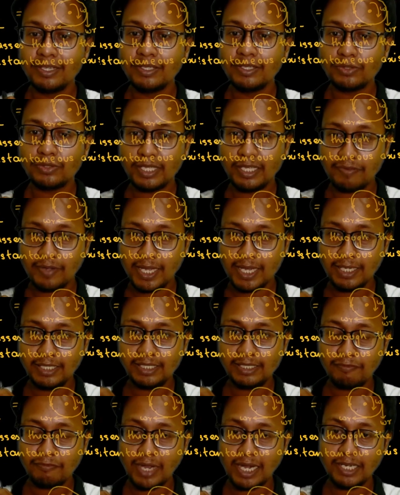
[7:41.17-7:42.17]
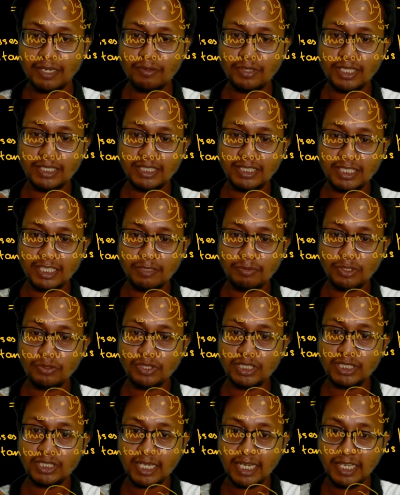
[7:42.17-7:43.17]
So if I find out the distance
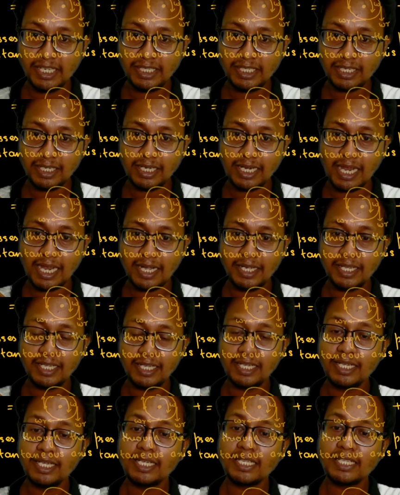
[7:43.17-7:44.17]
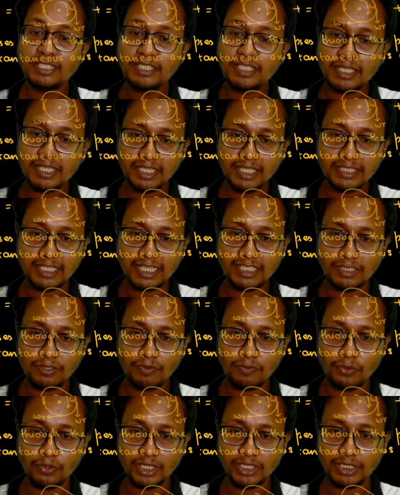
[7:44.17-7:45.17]
between center and instantaneous axis
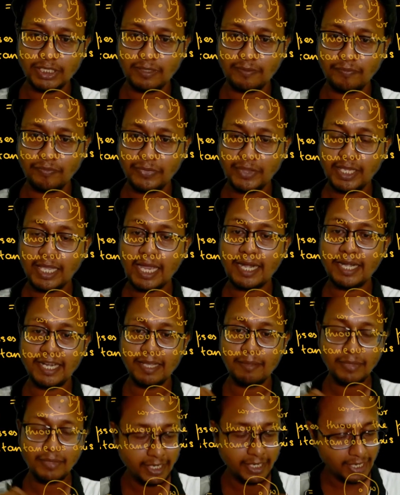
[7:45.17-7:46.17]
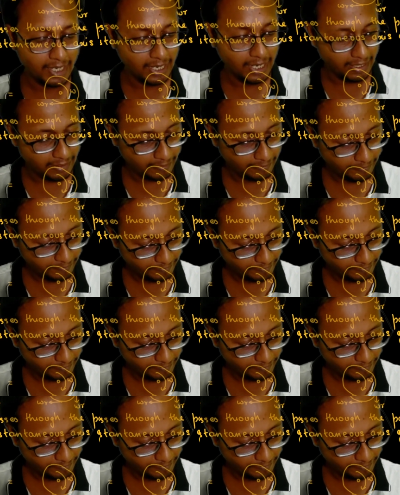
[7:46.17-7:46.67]
of rotation and name that r.